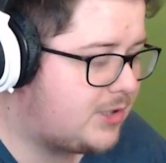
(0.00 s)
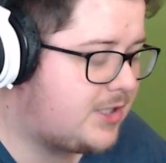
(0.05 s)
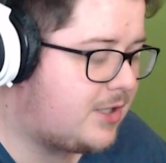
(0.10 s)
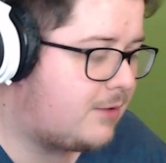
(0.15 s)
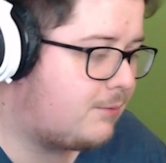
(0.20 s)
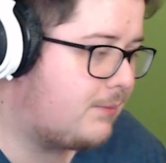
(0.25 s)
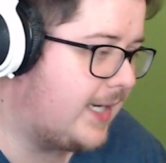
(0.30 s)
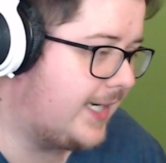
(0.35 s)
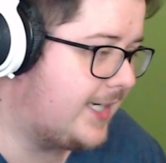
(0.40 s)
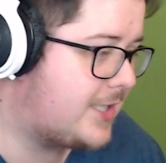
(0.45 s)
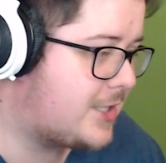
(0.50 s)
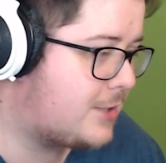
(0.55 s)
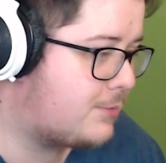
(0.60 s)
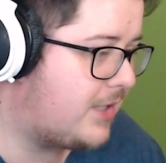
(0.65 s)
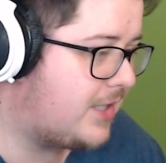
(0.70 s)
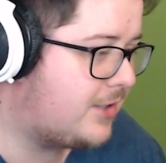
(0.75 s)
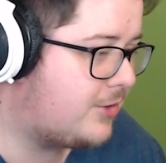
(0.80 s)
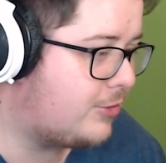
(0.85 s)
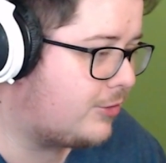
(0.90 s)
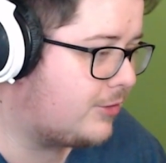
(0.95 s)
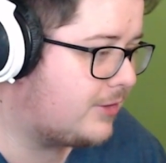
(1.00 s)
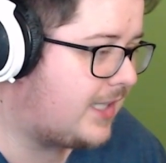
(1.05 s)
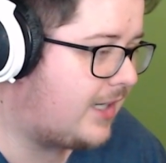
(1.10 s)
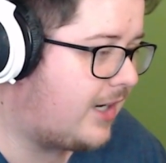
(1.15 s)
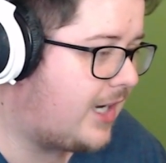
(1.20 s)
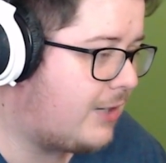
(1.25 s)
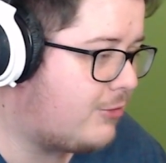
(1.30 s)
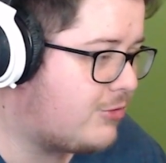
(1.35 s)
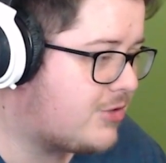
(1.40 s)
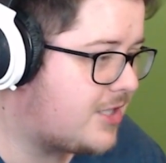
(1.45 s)
not mates, but I thought that
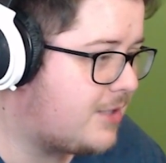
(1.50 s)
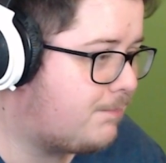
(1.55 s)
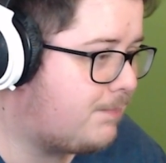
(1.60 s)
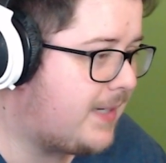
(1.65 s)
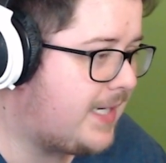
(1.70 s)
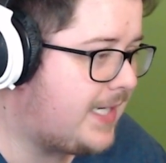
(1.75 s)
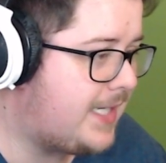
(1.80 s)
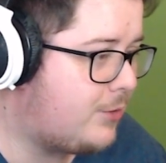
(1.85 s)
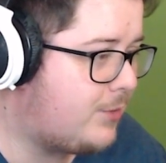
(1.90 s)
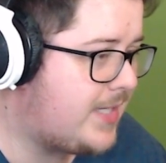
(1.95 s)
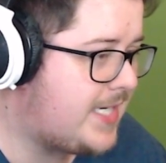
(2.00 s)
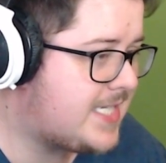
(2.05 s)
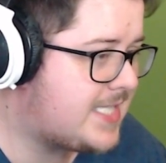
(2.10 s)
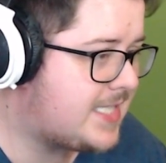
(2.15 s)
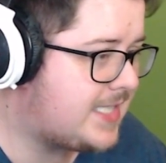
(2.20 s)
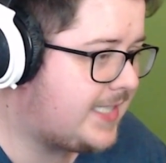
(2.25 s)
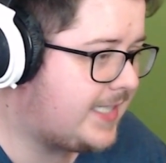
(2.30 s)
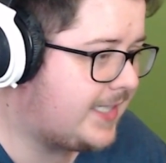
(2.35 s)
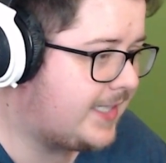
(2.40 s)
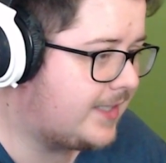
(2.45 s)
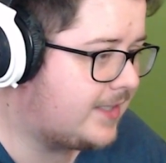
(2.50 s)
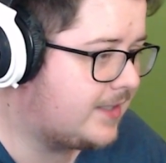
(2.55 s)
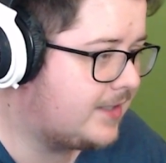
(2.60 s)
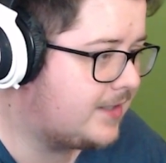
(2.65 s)
I was gonna beat you easily.